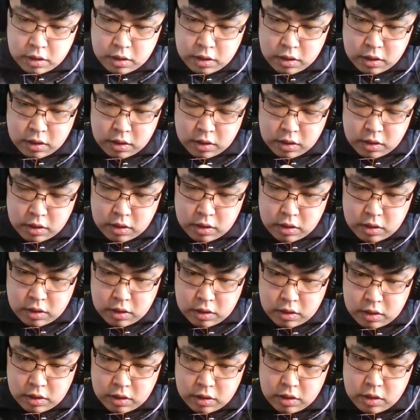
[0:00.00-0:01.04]

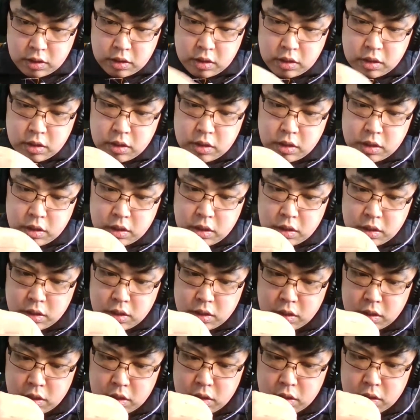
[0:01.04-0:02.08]

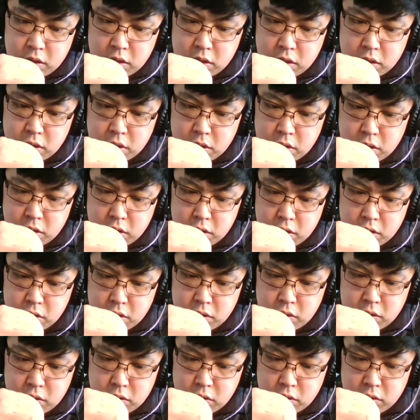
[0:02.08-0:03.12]

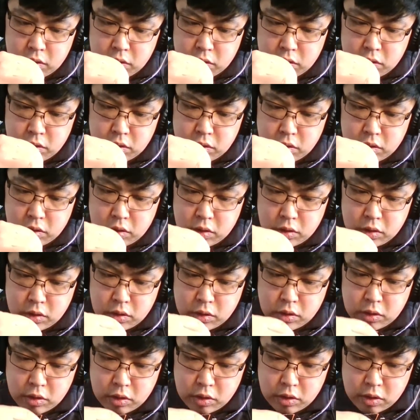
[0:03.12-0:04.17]

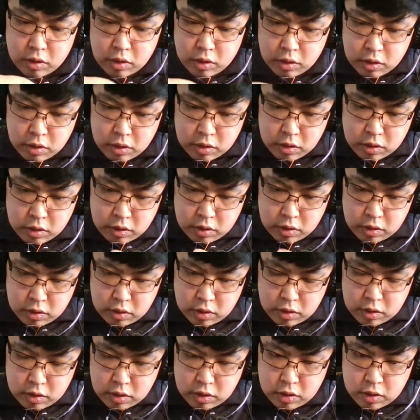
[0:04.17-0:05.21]

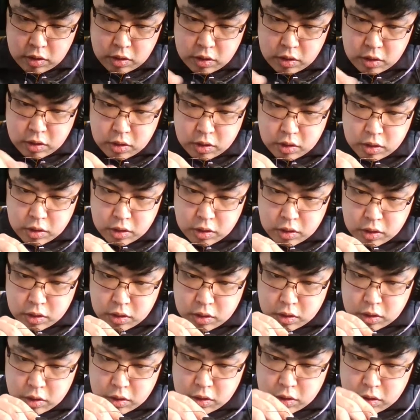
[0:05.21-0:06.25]

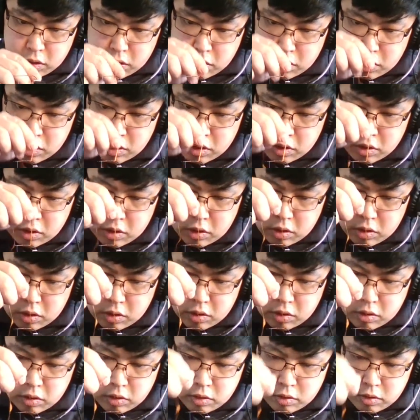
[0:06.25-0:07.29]

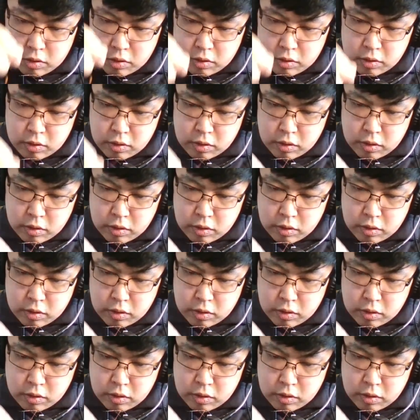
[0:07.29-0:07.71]
No one is speaking in this clip.